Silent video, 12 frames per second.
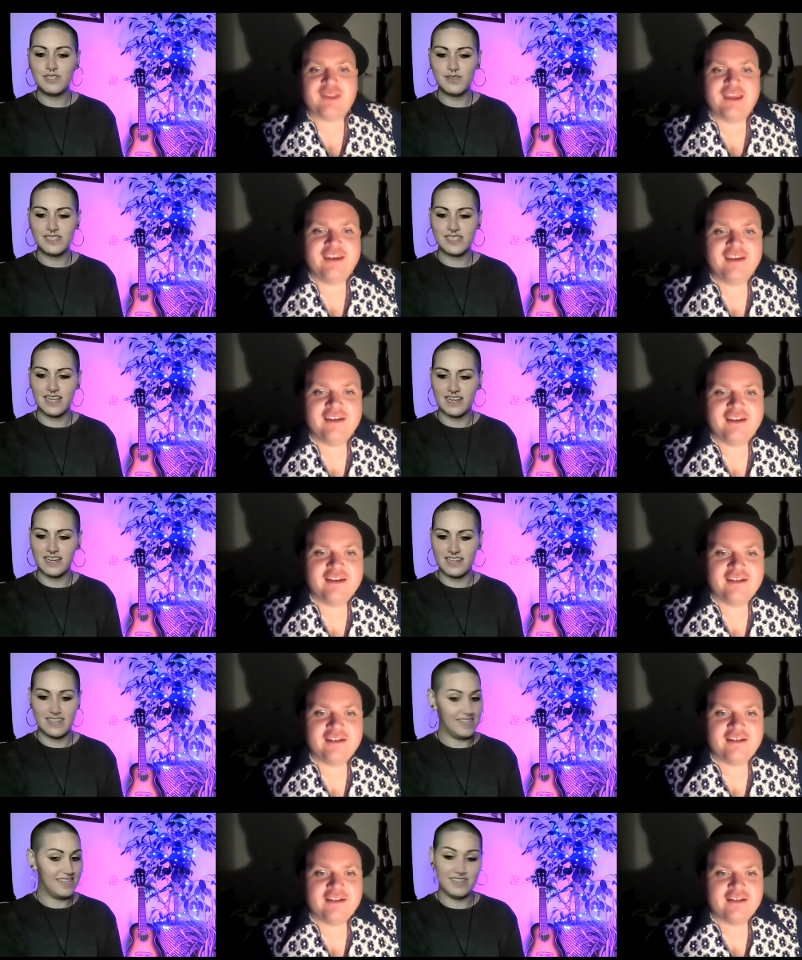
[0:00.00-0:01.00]
Speaker 1: so is
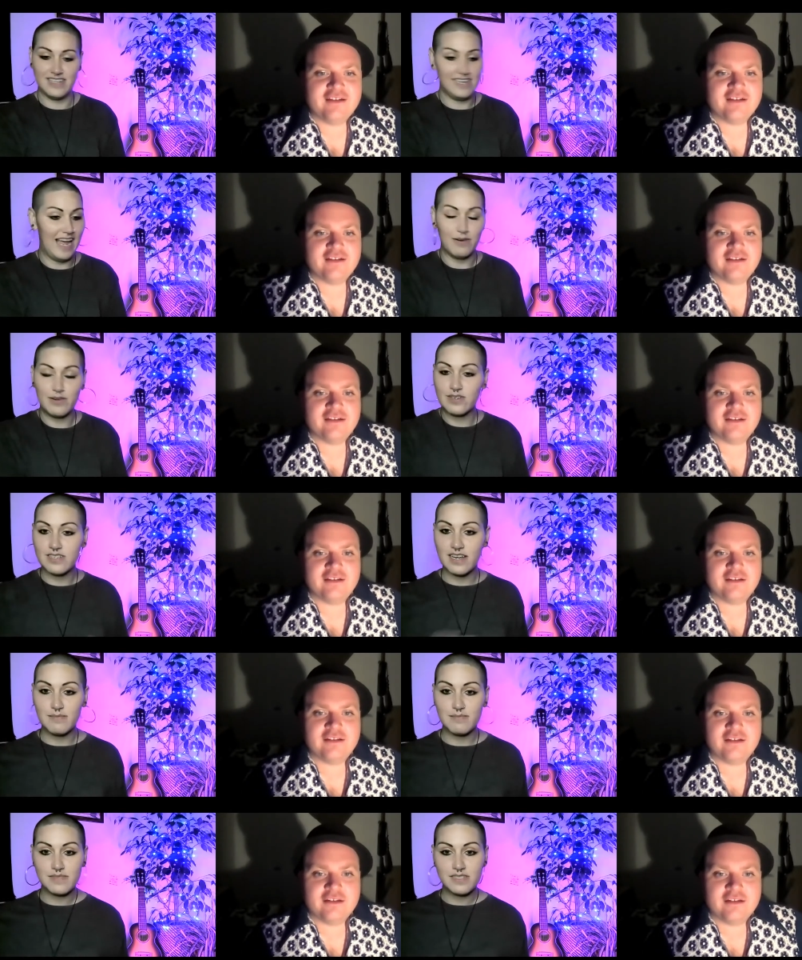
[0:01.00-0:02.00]
now a good
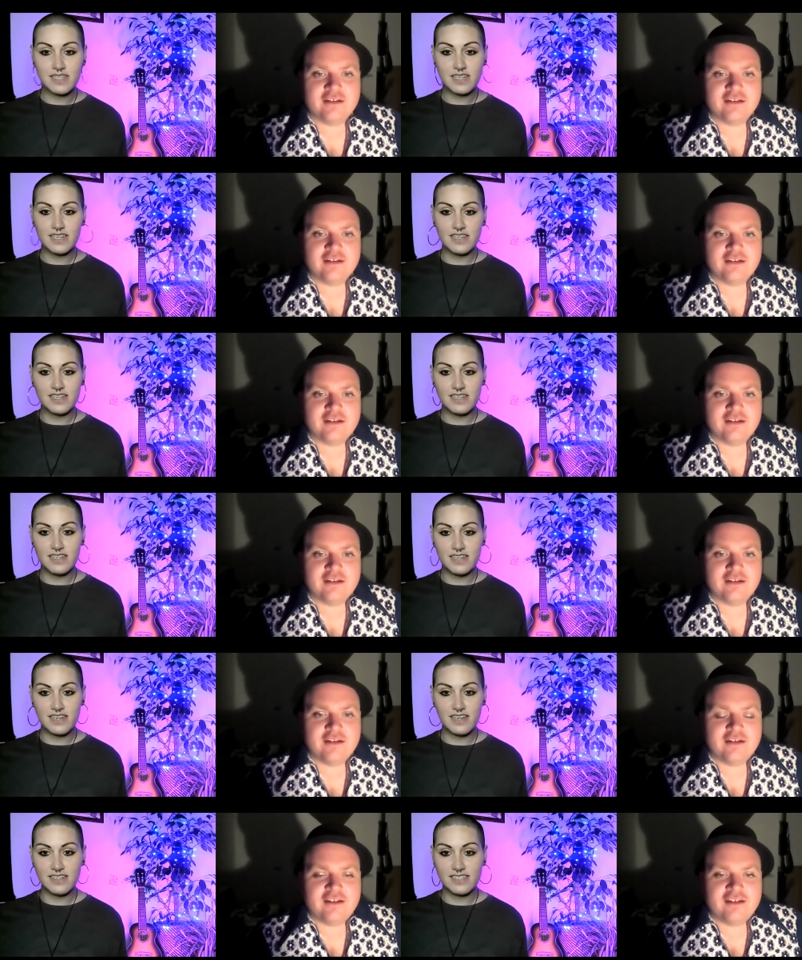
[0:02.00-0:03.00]
time
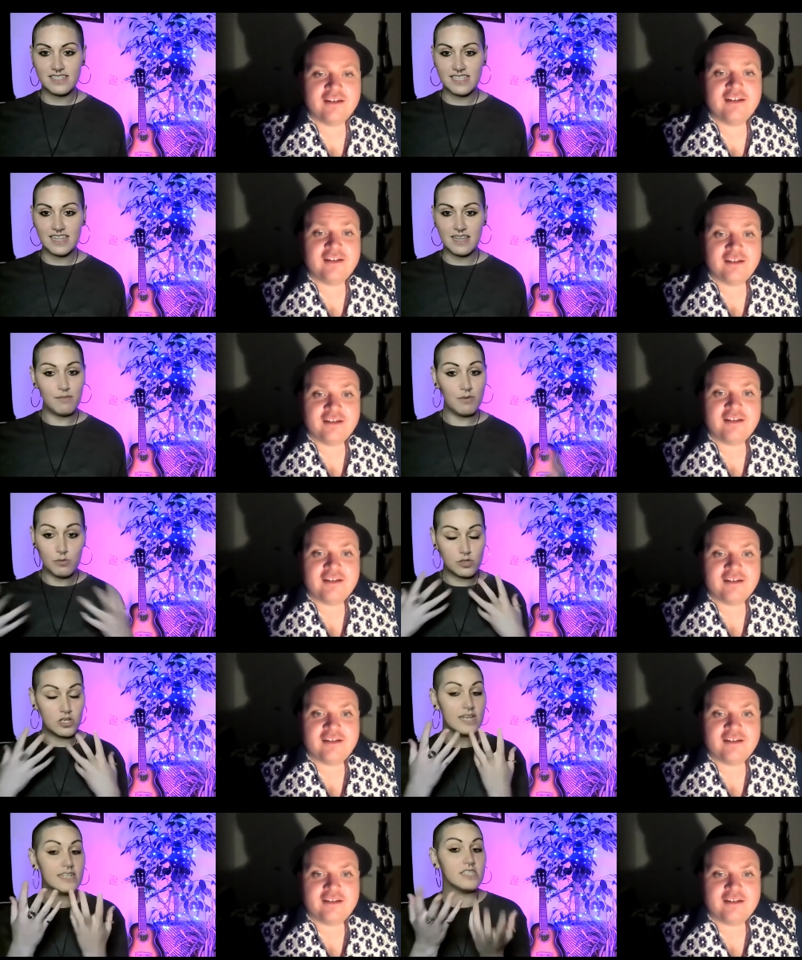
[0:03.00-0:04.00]
to see them, or
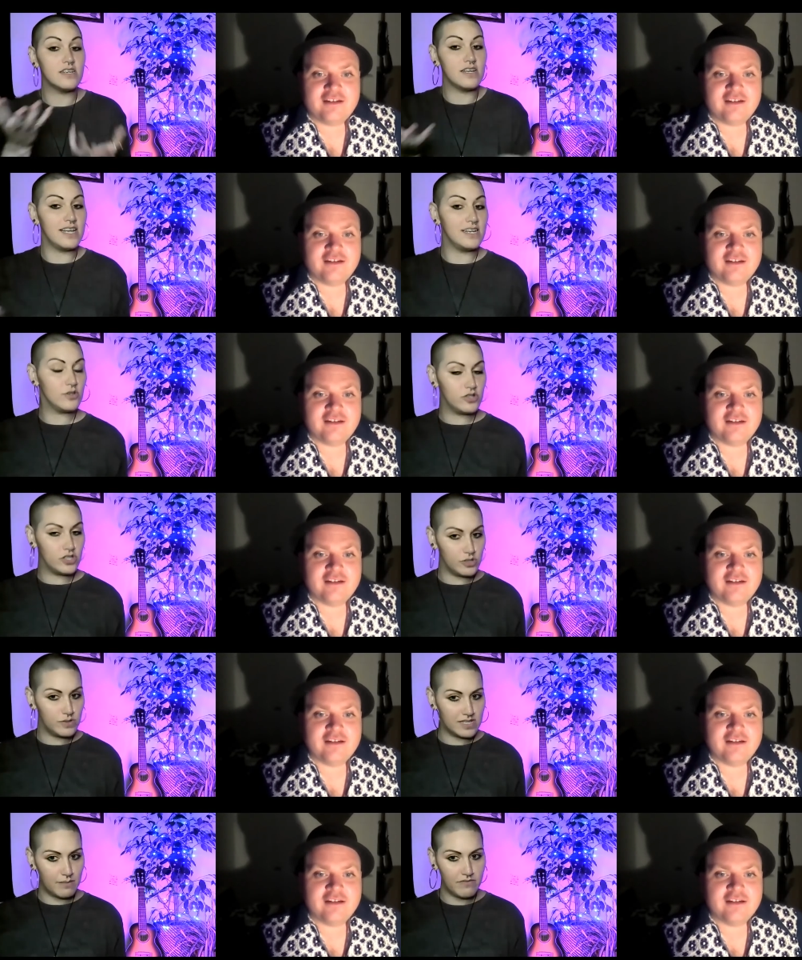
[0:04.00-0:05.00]
would you like to
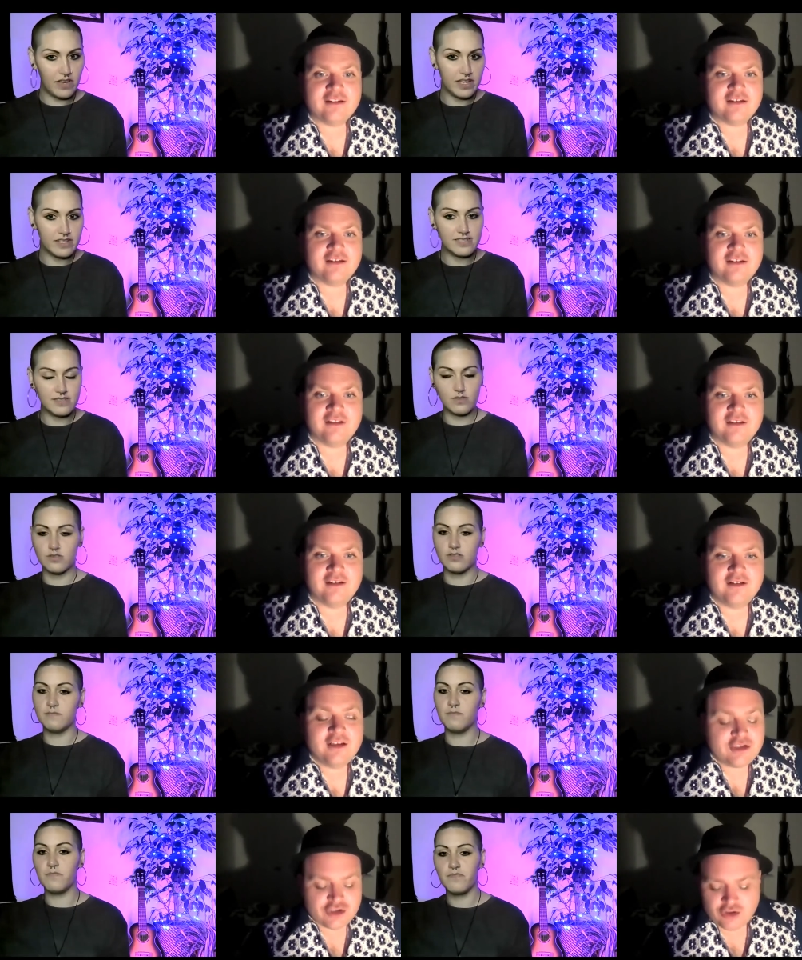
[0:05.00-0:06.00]
introduce them first?
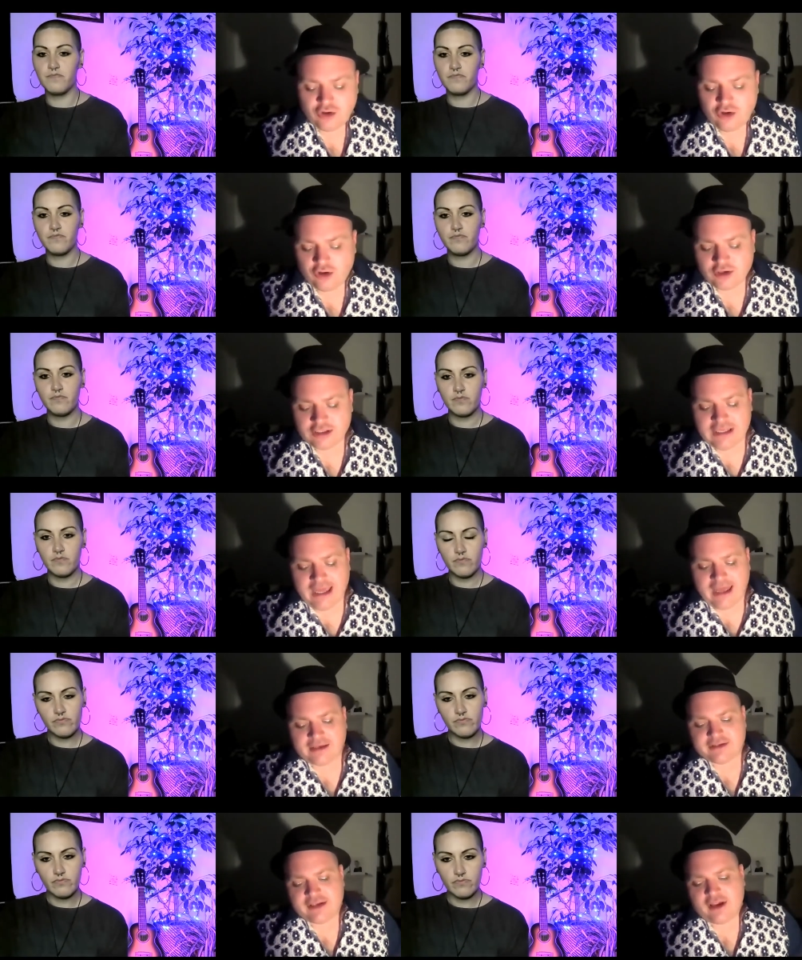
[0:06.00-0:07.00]
Or
Speaker 2: sure,
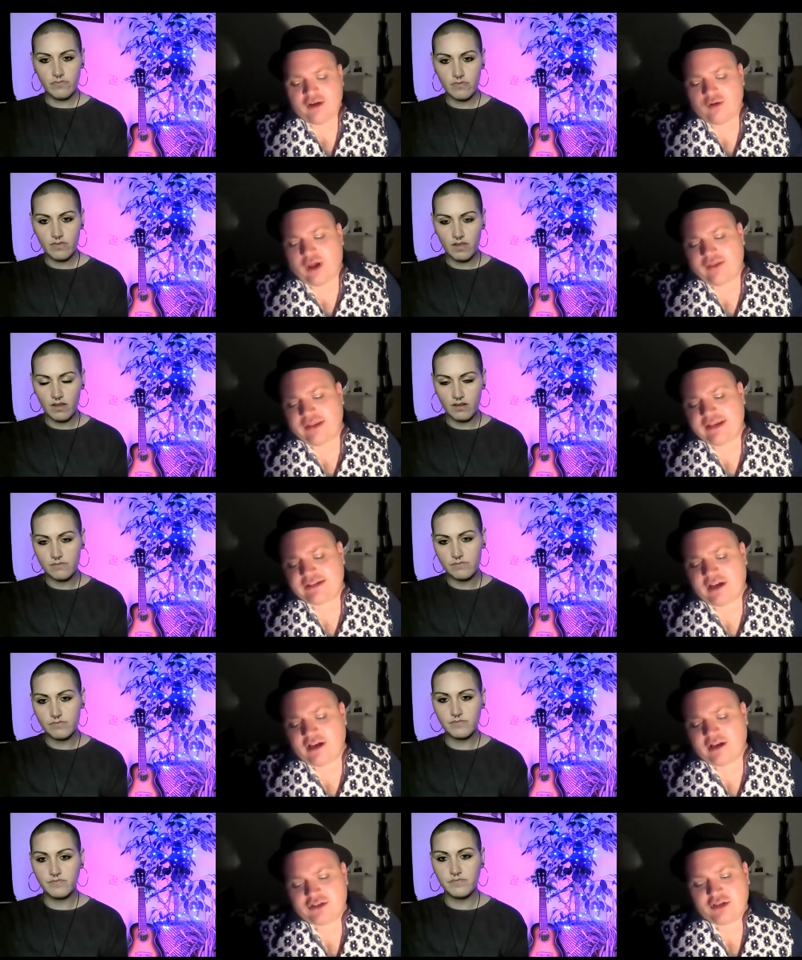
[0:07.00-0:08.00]
yeah. So uh, these
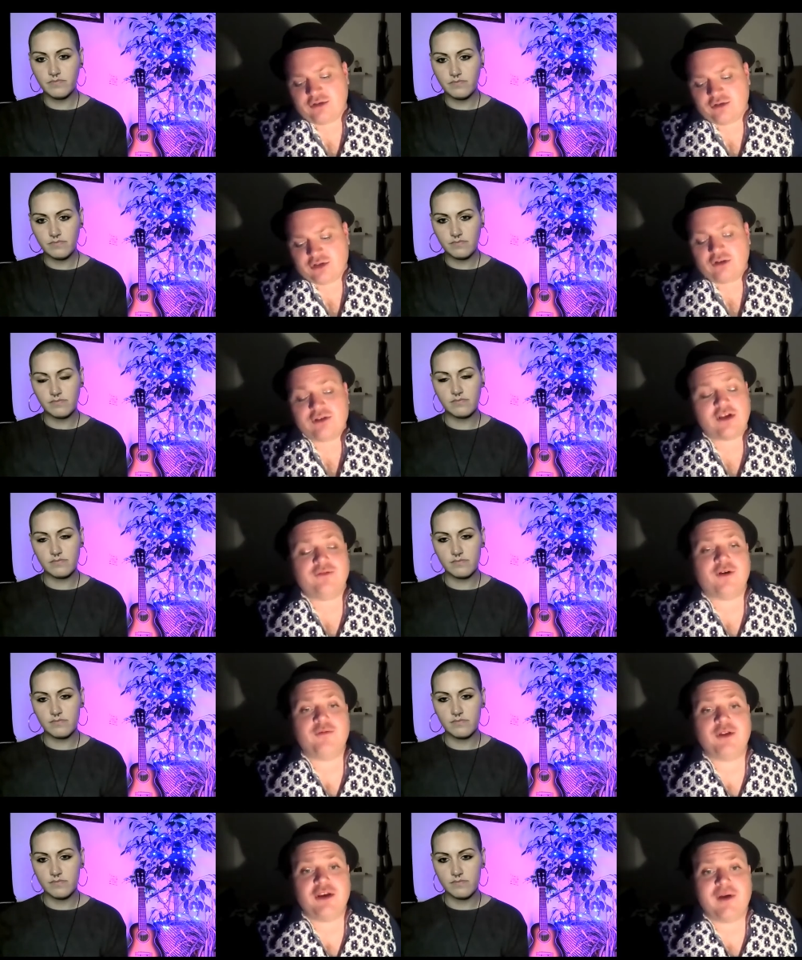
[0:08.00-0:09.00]
are two songs that are
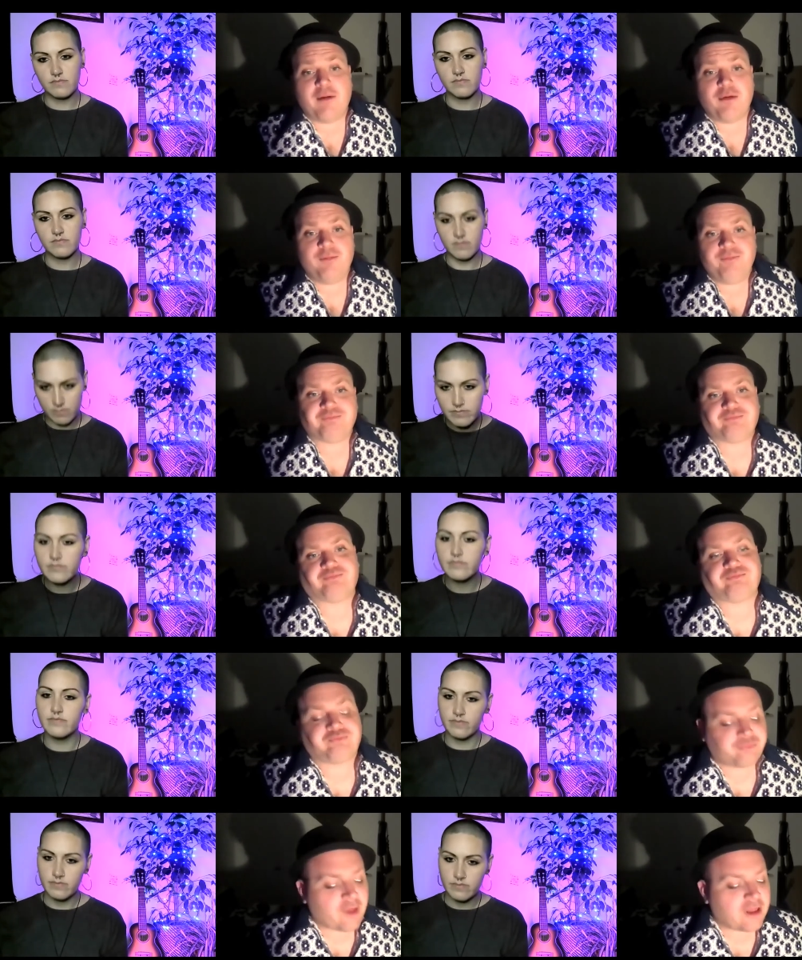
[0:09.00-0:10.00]
from the new album.
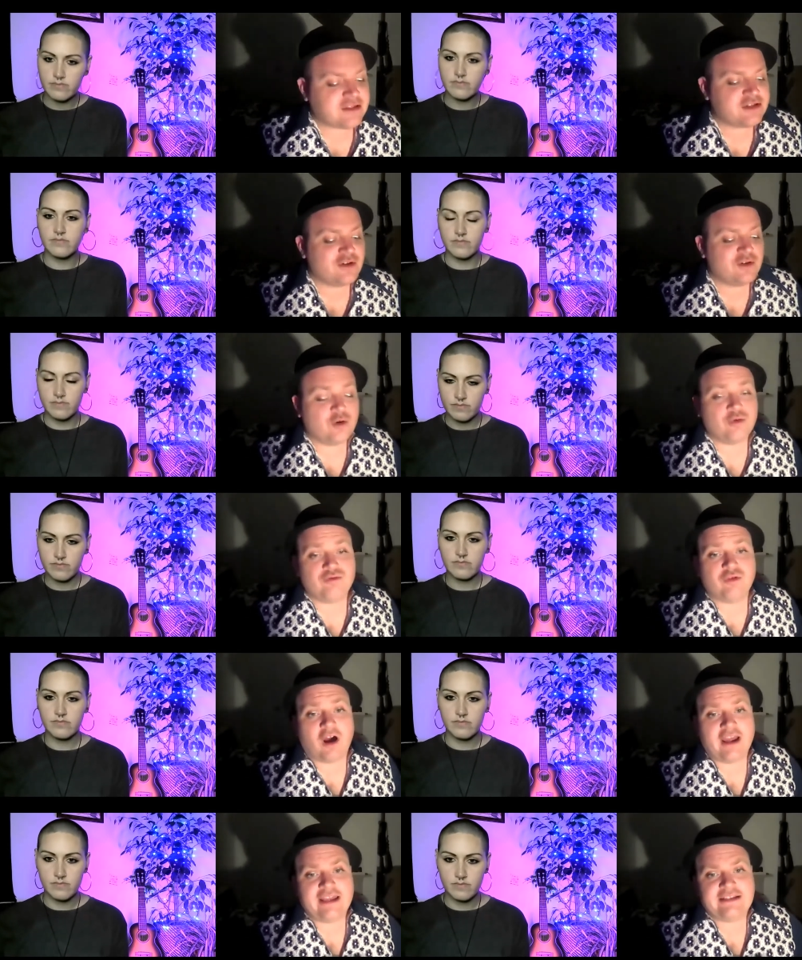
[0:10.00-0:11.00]
Mm-hmm. There's a song called
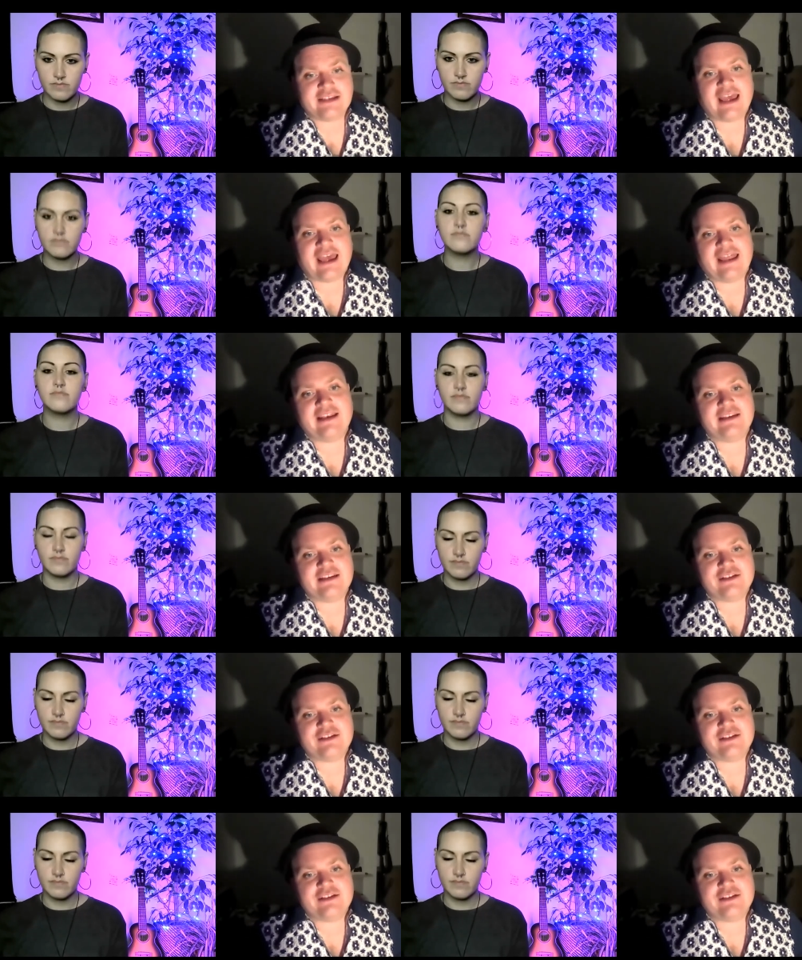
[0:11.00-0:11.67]
Ride and a